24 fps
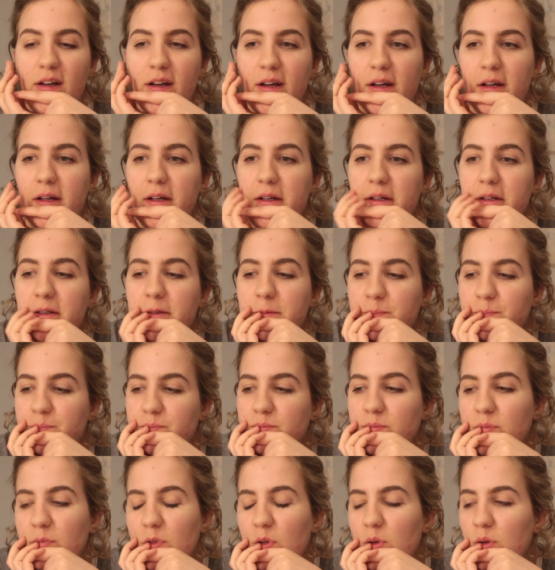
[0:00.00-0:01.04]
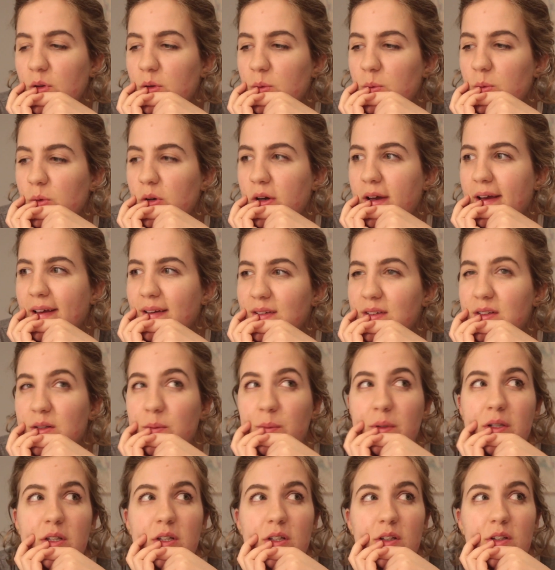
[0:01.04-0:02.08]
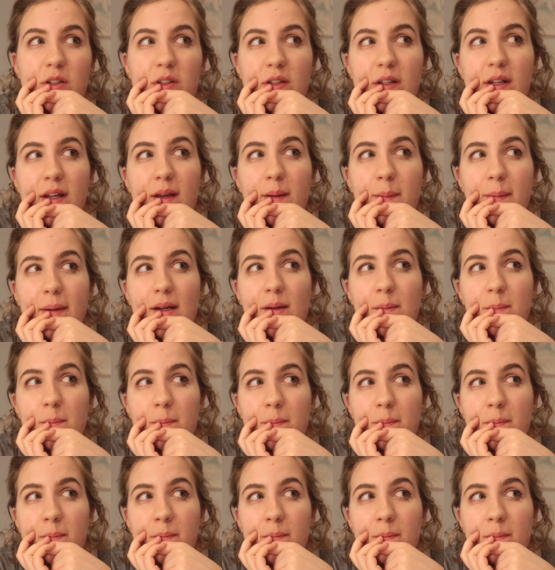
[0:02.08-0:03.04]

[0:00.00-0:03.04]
home. What else did we do today, babe?